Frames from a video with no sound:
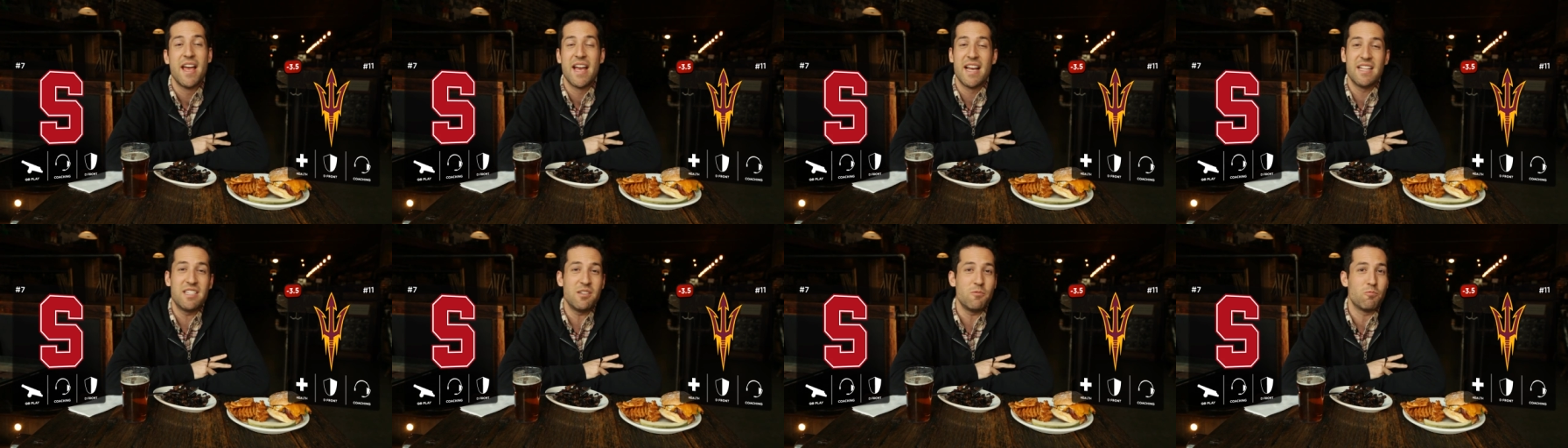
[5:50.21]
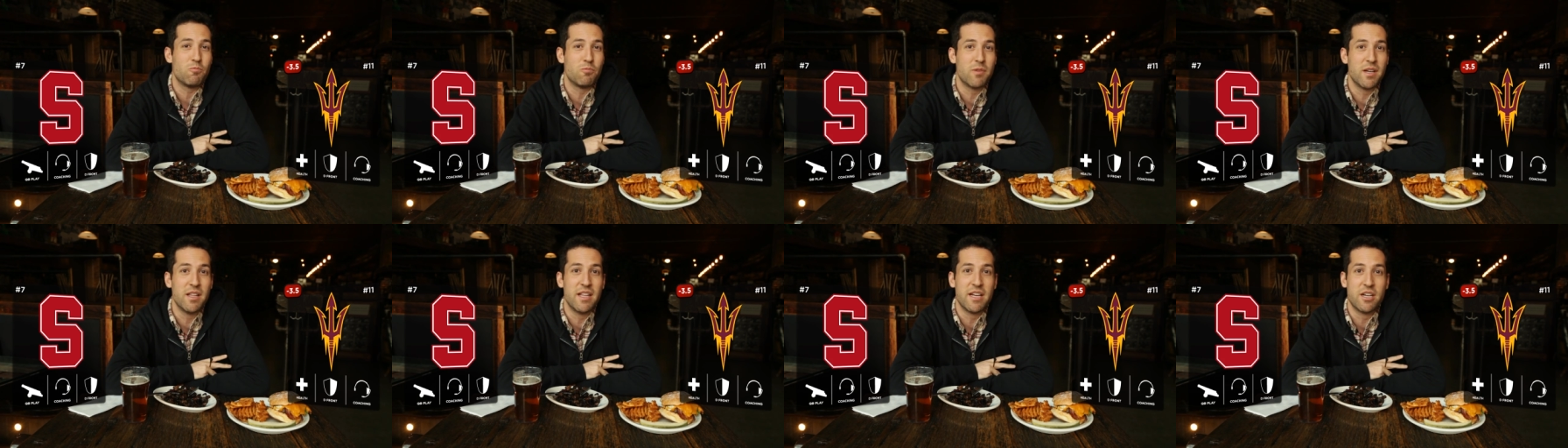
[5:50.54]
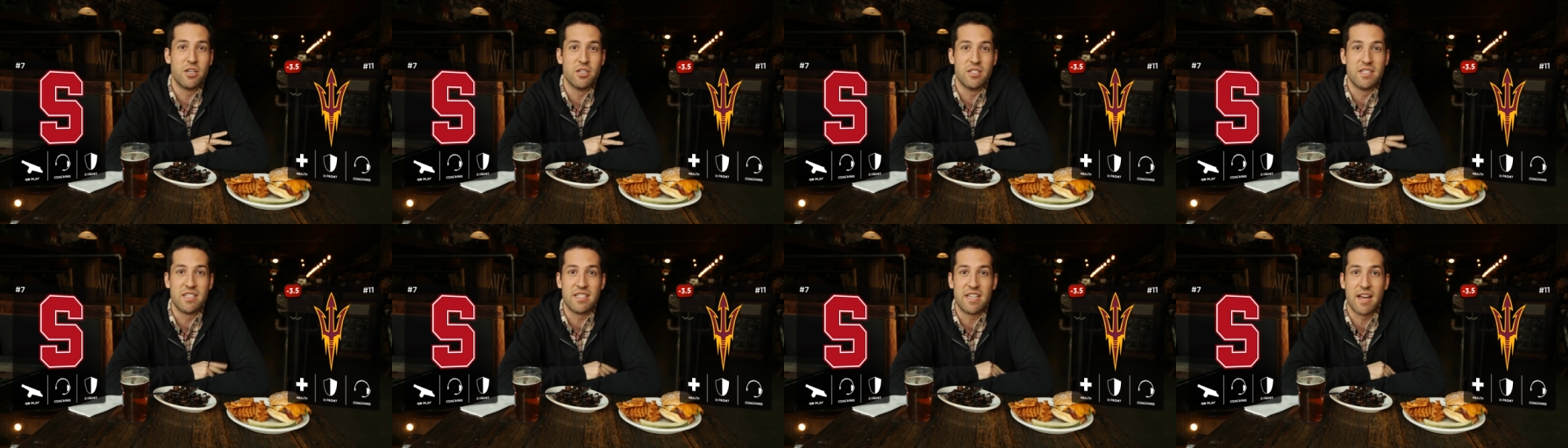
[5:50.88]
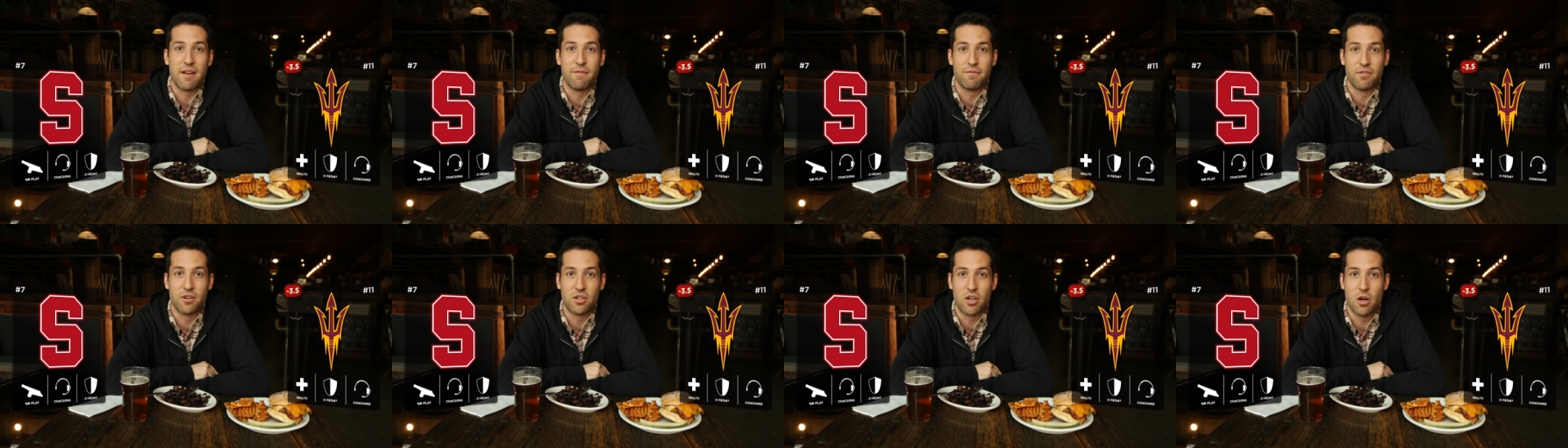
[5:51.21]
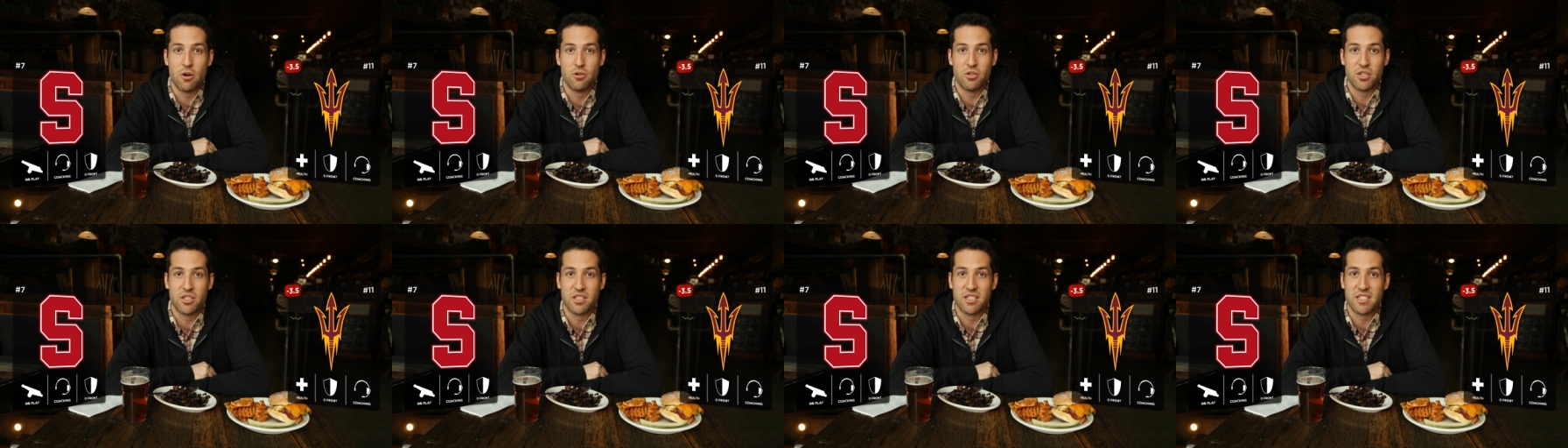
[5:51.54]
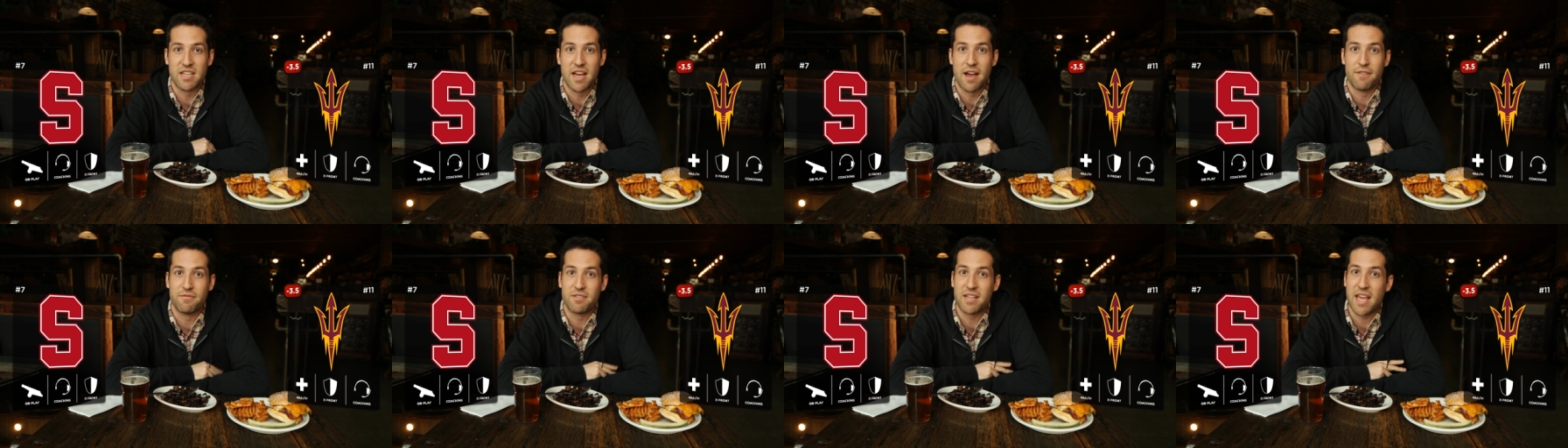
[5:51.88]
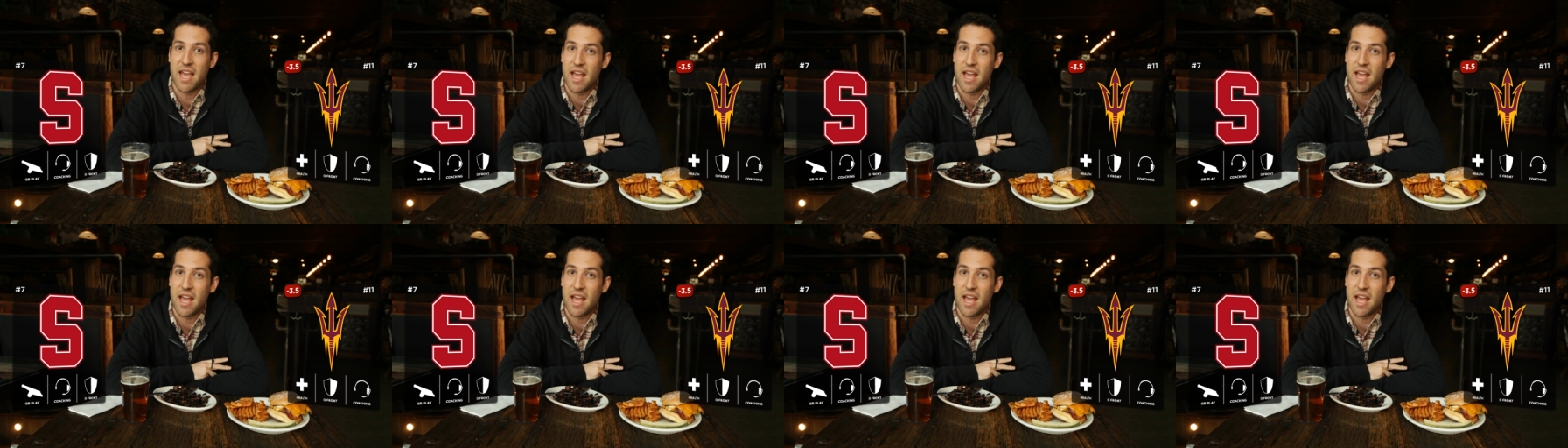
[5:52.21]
It's a really good Stanford coaching staff.